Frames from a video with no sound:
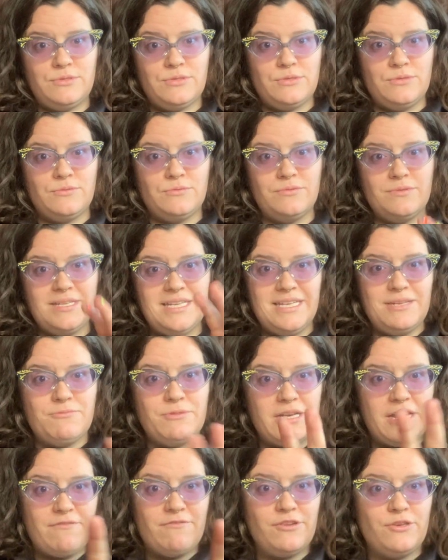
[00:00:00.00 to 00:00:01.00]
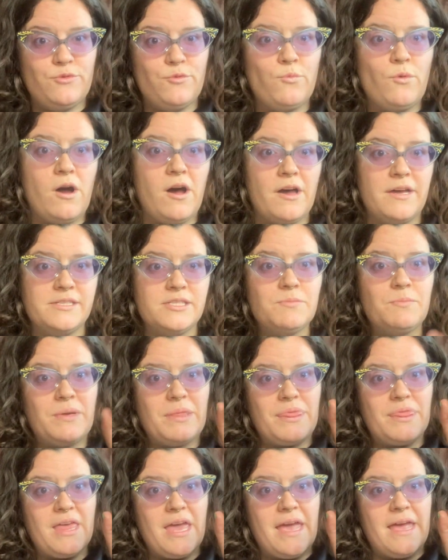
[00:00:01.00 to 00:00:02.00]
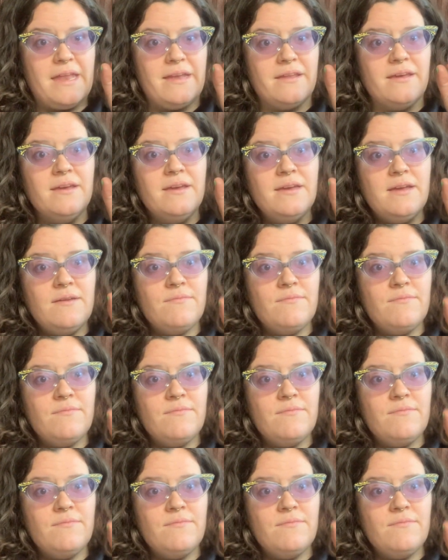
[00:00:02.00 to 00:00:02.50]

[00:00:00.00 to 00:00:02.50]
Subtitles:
to eat whatever you want, but then